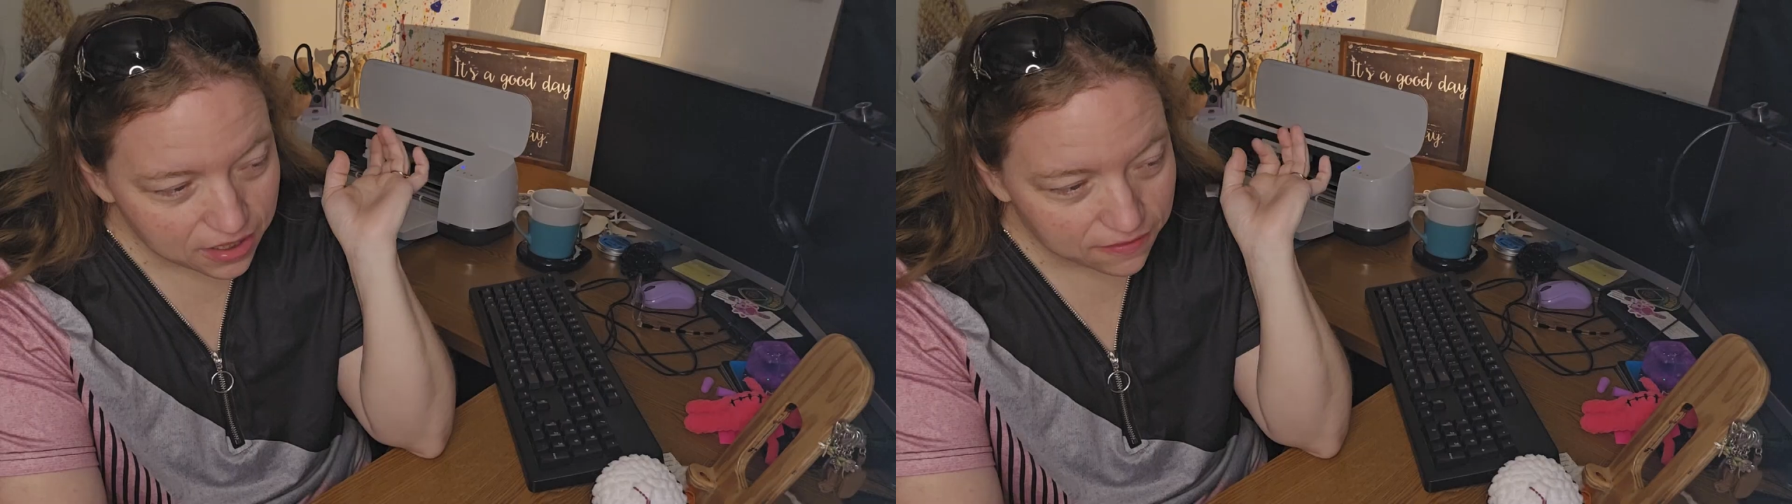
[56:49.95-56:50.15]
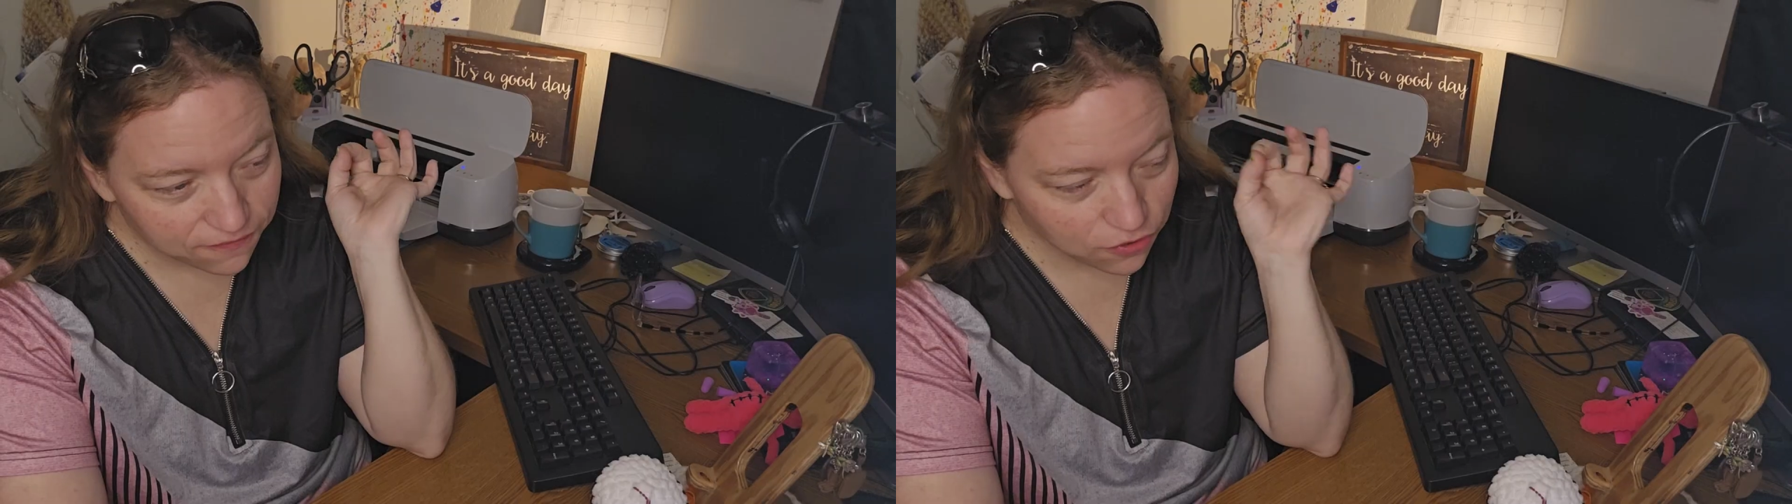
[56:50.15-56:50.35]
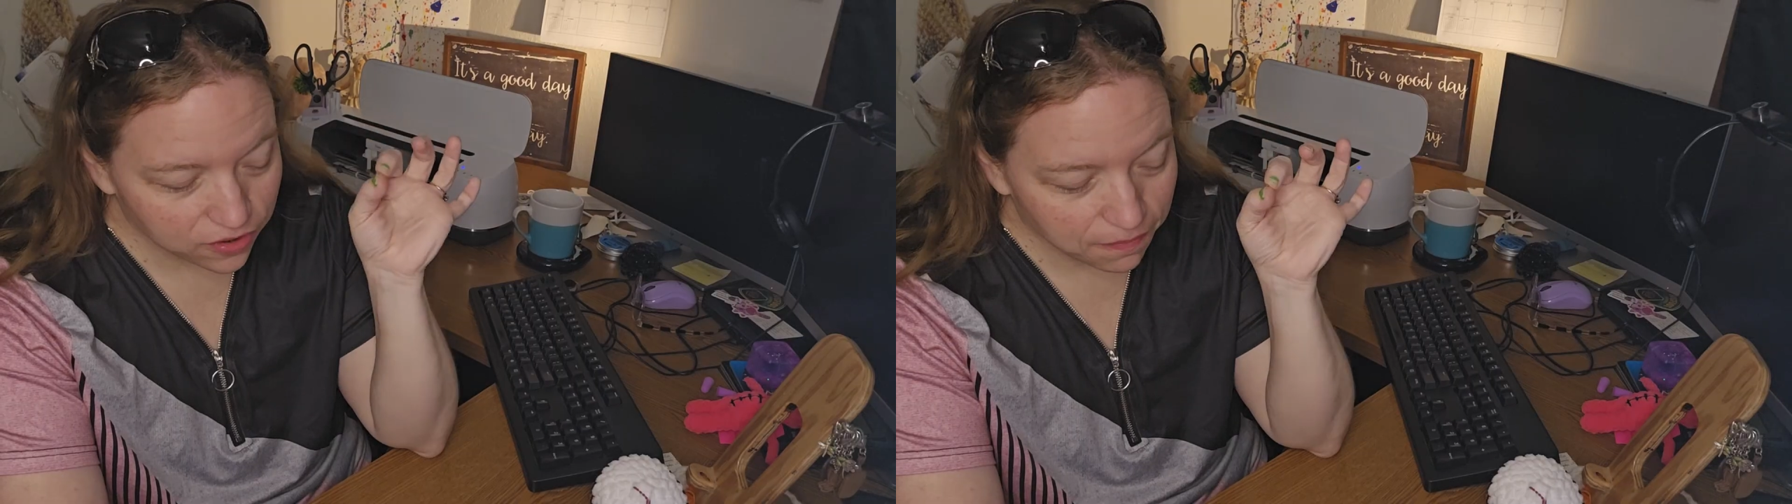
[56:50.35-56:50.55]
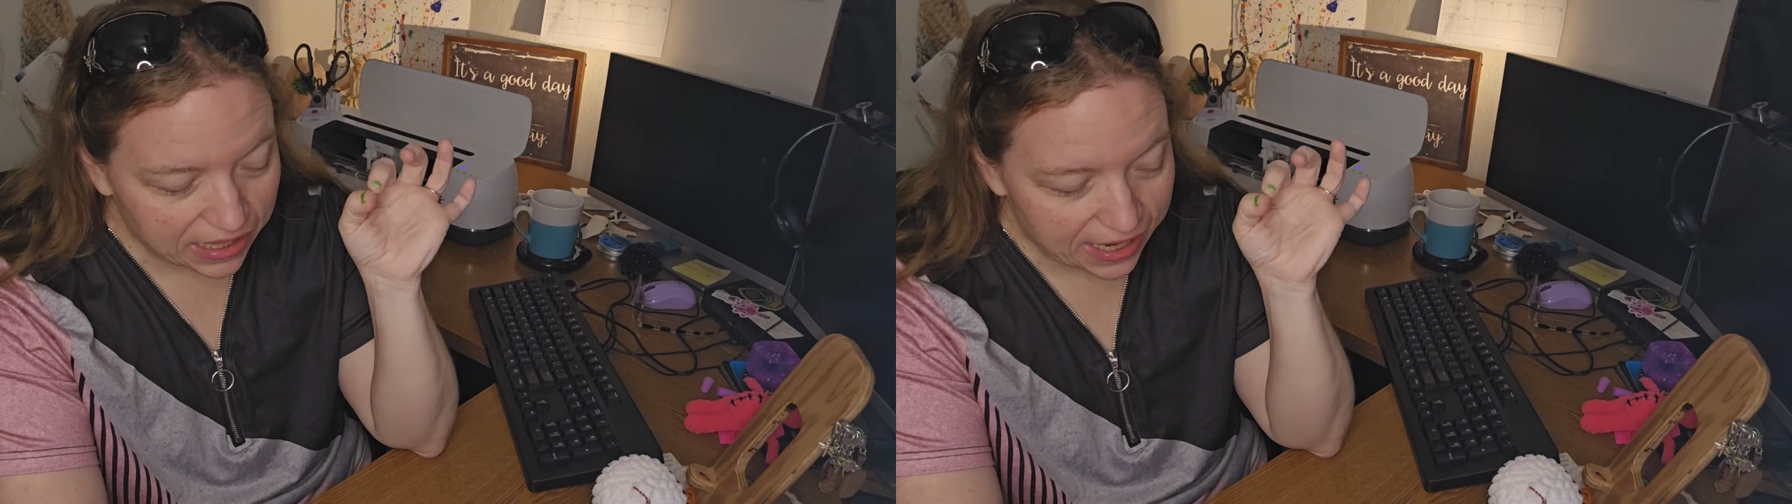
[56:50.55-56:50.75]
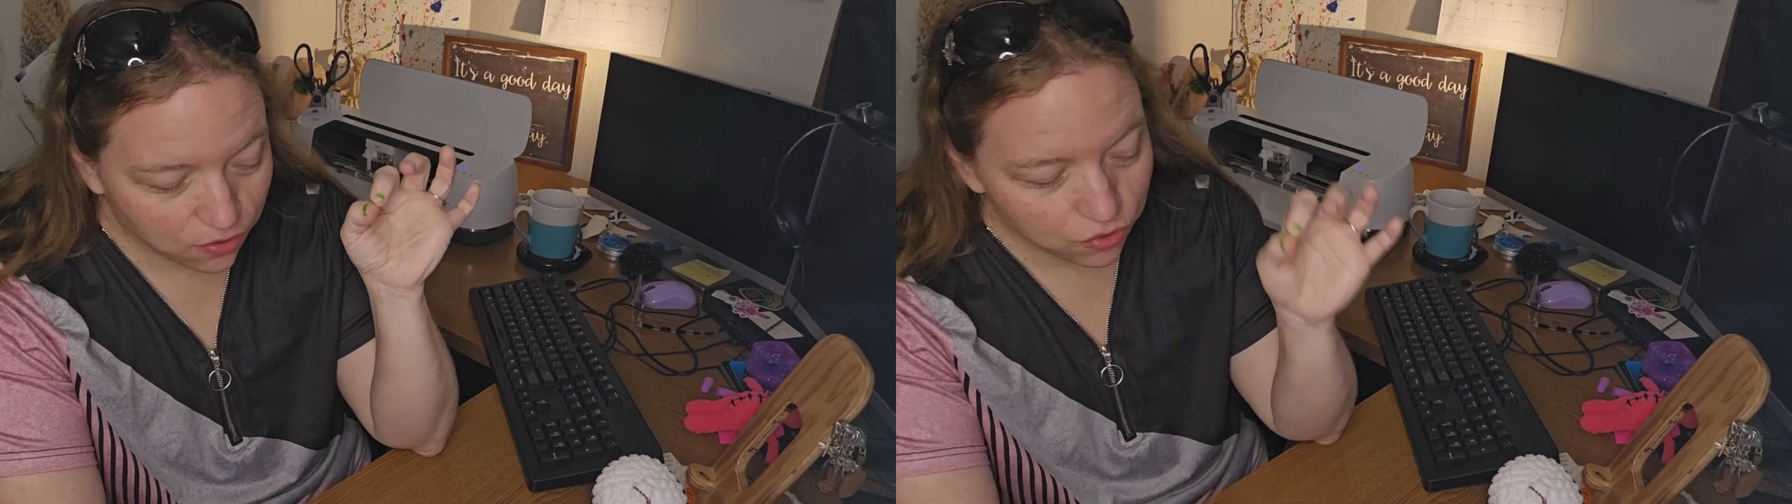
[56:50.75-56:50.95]
for the
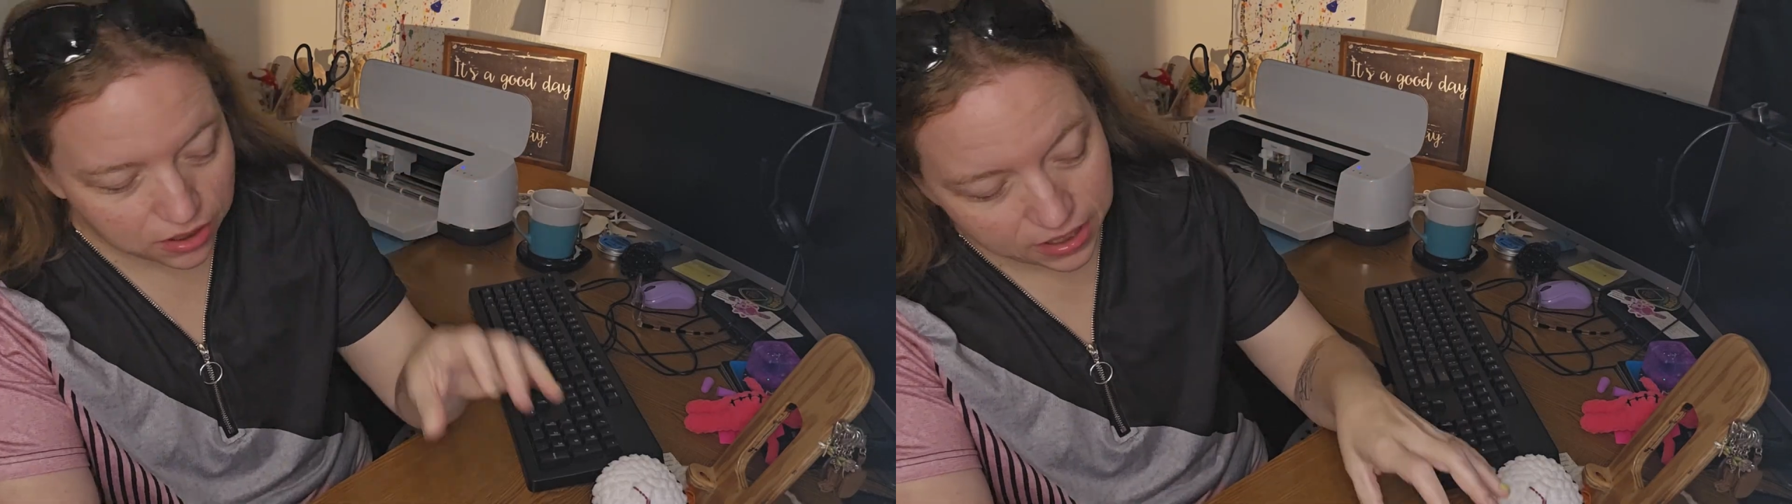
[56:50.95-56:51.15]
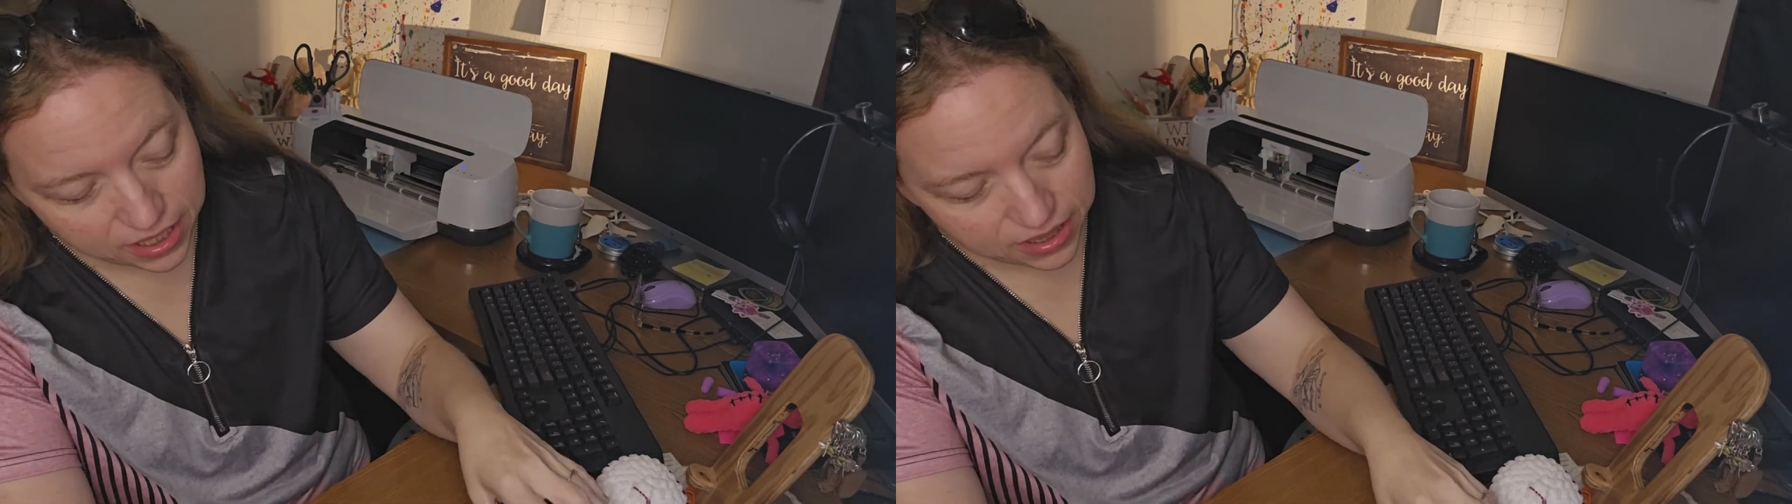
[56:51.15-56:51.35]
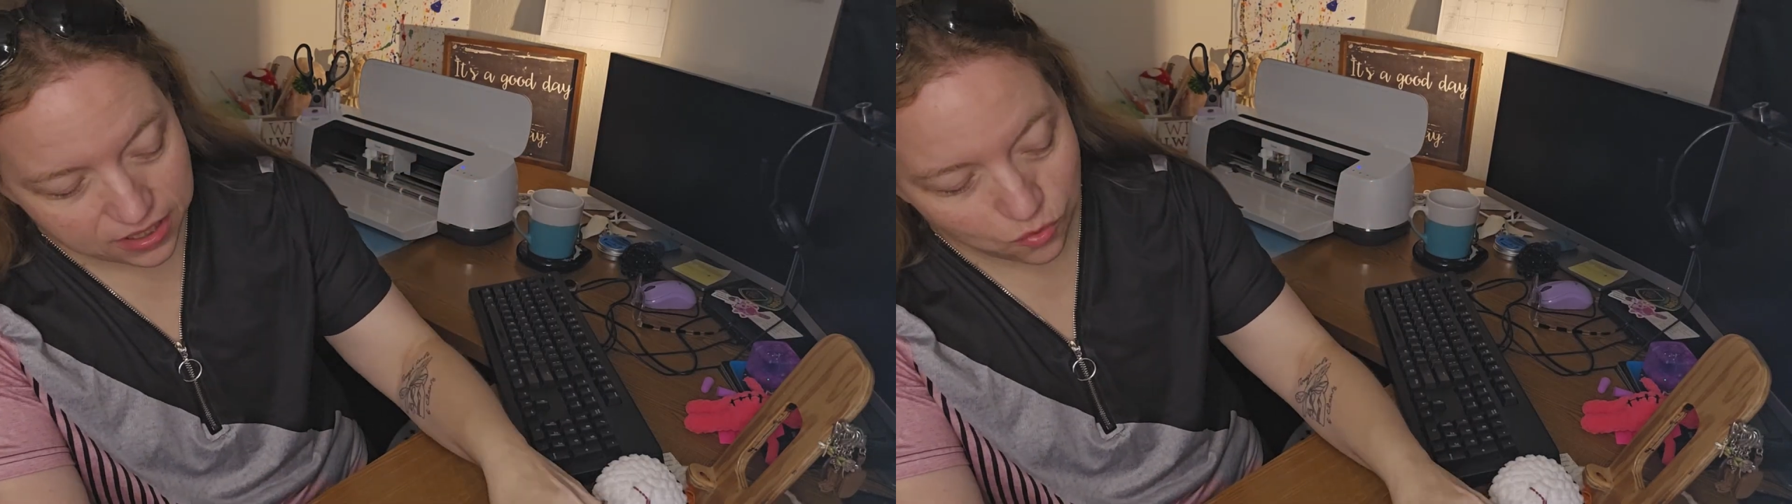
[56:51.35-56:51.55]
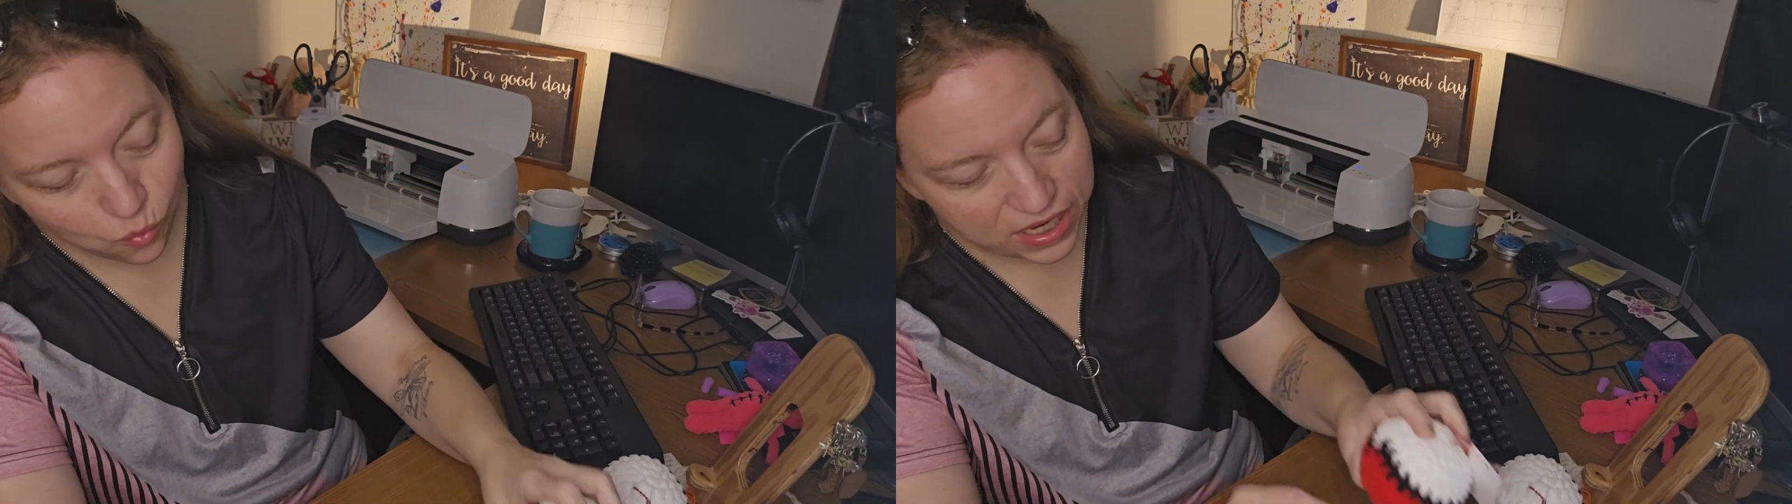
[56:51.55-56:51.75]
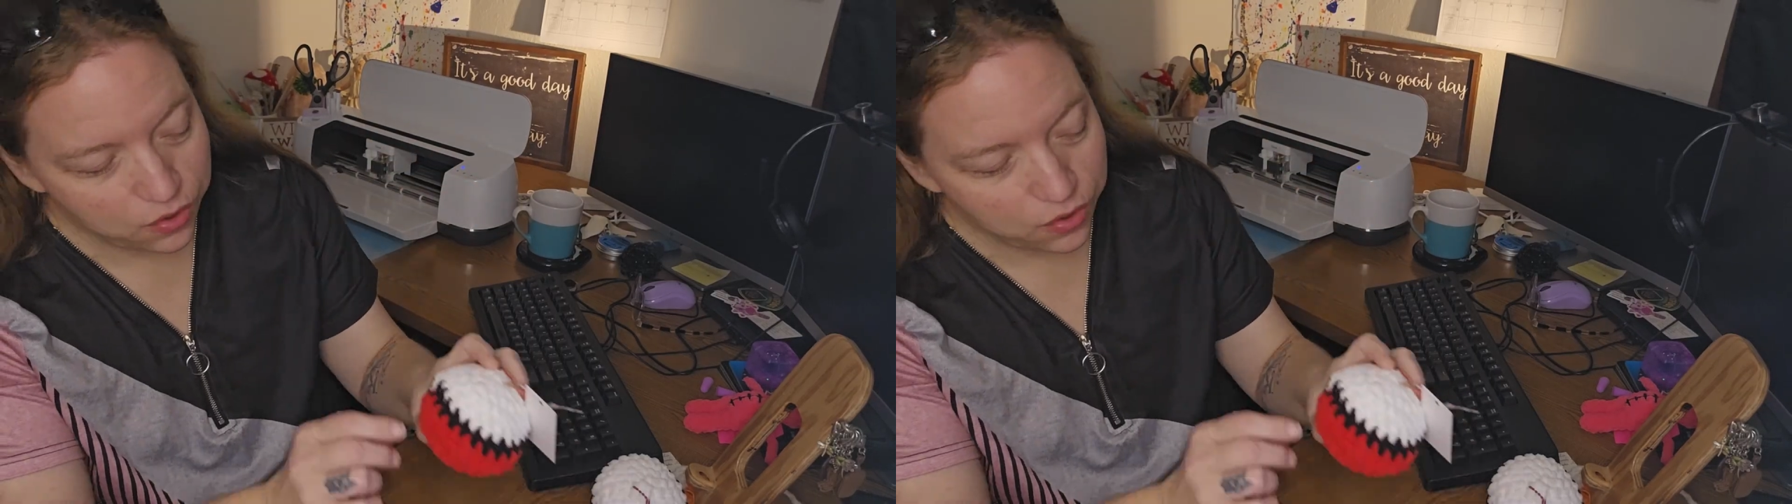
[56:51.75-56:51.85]
black one, and then the white